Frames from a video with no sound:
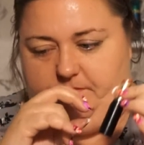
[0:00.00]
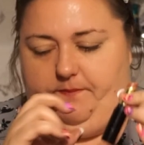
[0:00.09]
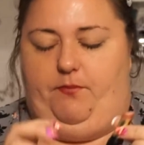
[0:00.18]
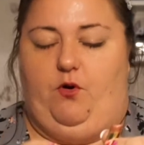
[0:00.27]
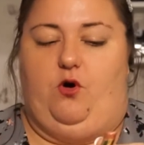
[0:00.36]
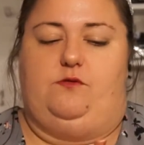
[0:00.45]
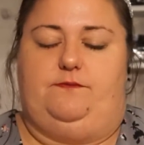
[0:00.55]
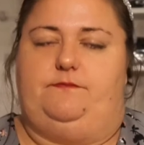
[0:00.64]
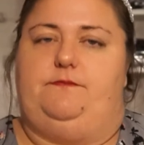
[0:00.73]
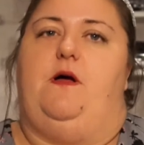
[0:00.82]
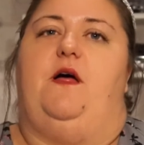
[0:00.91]
But
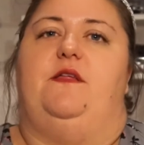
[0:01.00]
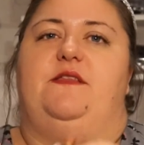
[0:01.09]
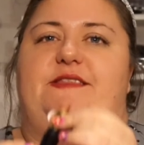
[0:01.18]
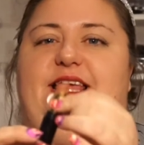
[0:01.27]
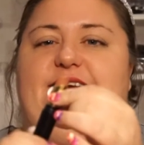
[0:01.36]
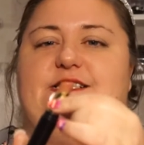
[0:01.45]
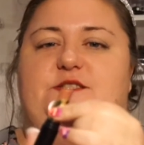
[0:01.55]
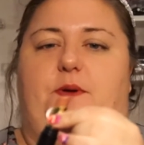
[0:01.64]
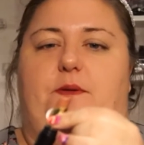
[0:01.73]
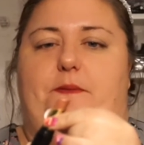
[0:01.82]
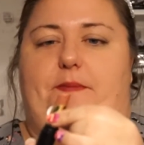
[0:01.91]
this has
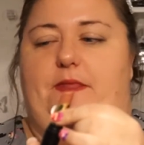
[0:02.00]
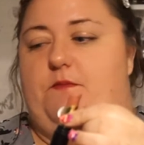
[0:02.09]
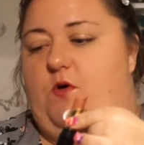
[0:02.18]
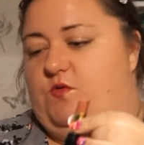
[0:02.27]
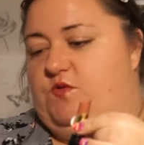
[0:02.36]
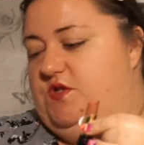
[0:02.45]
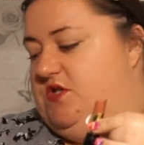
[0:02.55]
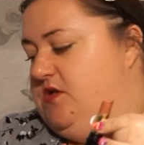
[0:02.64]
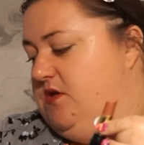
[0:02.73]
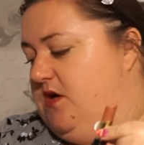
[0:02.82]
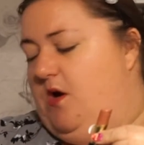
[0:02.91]
probably been
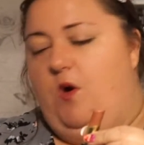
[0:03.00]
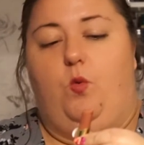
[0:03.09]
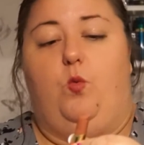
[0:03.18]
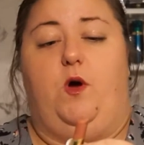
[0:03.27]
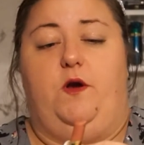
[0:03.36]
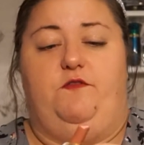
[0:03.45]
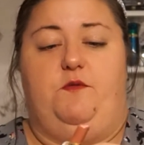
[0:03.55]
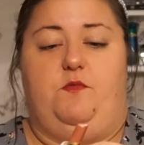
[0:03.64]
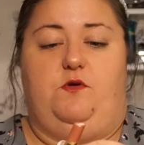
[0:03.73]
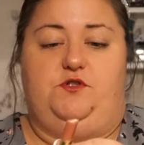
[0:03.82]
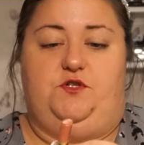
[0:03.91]
one of the
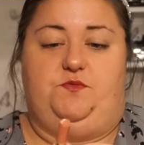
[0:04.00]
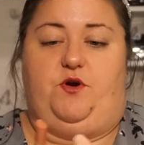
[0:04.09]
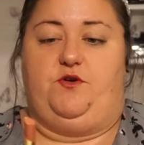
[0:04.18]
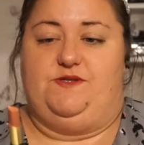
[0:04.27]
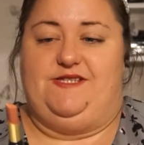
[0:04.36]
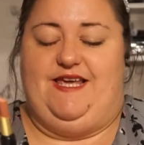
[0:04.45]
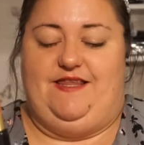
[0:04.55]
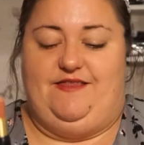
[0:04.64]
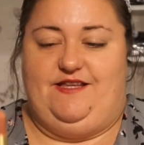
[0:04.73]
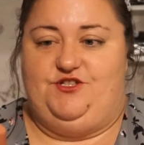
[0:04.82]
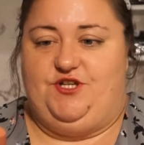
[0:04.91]
most used products
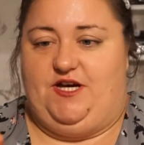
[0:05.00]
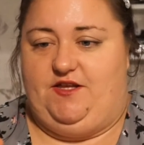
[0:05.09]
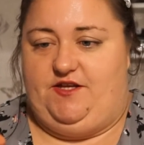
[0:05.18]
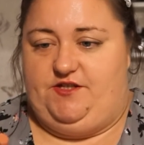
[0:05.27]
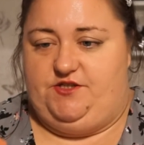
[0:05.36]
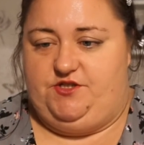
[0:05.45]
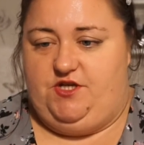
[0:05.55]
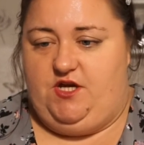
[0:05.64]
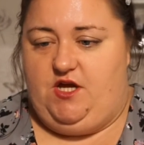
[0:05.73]
in this challenge.